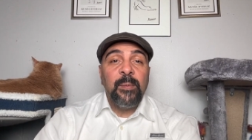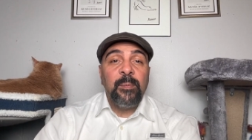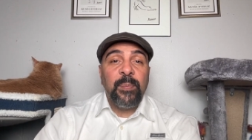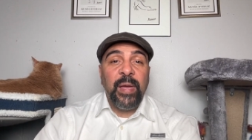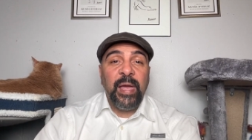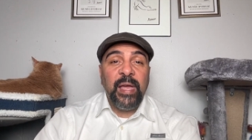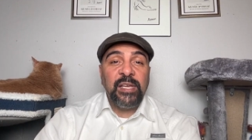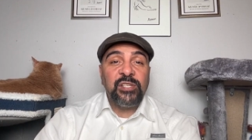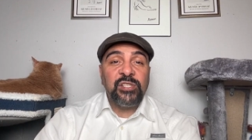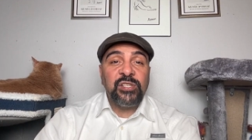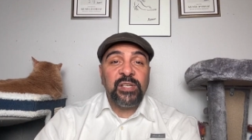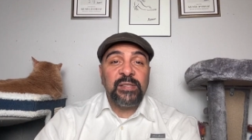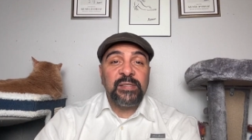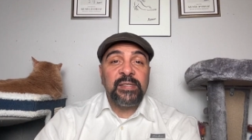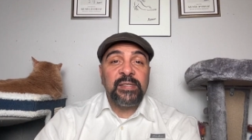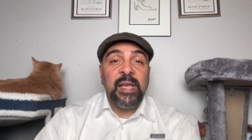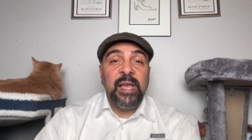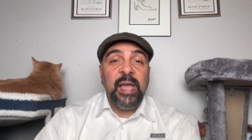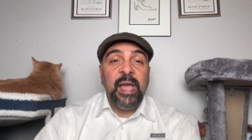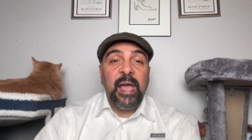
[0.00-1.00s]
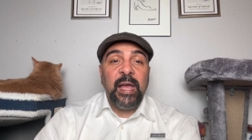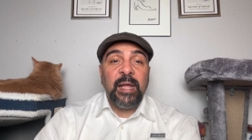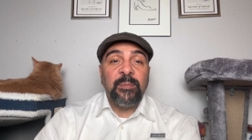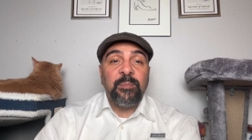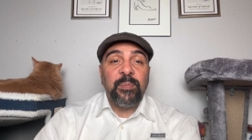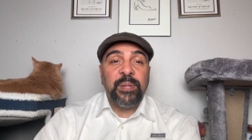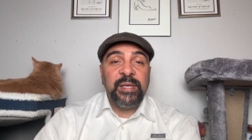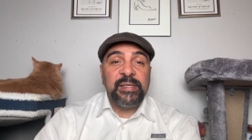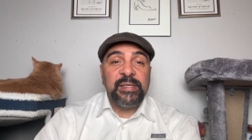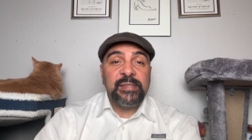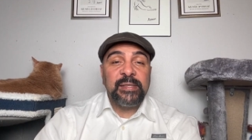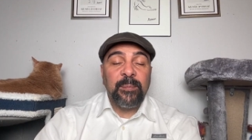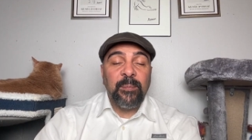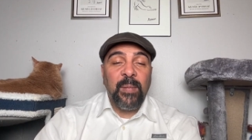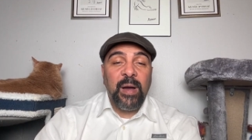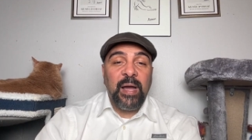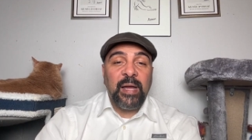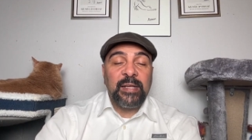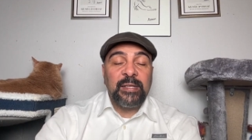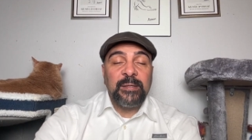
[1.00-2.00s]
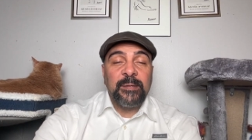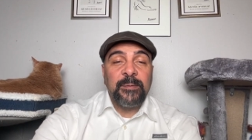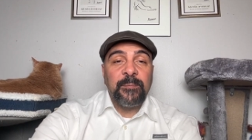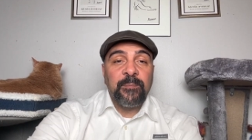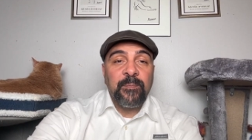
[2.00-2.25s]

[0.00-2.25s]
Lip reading: patience, and peace of mind.